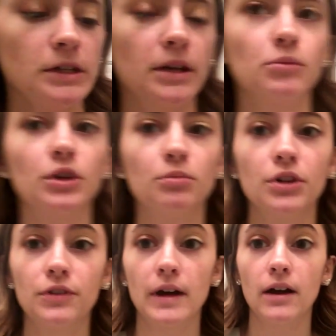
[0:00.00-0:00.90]
and I'm going to
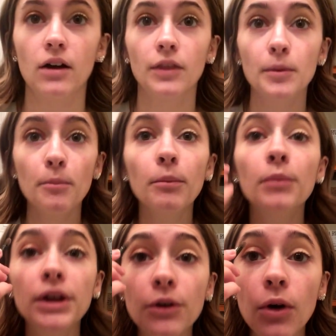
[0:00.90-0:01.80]
put that on the
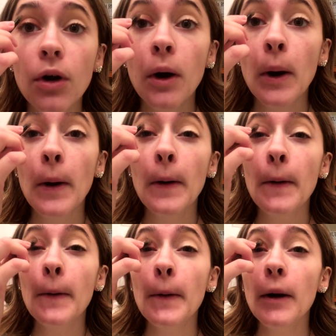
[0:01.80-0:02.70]
middle
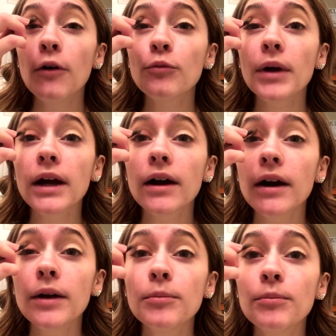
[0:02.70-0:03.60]
of my eye.